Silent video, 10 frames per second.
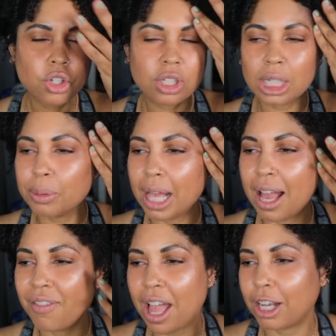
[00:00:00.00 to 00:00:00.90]
She's like, well, I
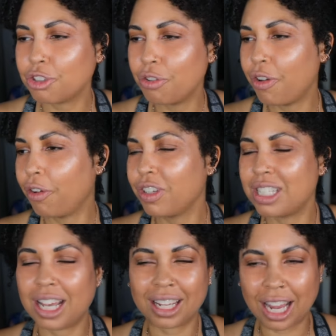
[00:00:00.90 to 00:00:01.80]
have an extra Velvet
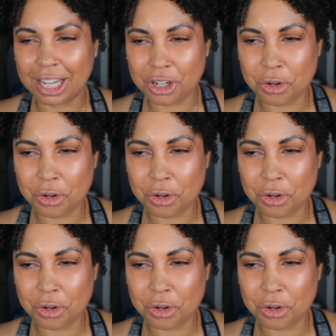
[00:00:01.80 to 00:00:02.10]
Decade.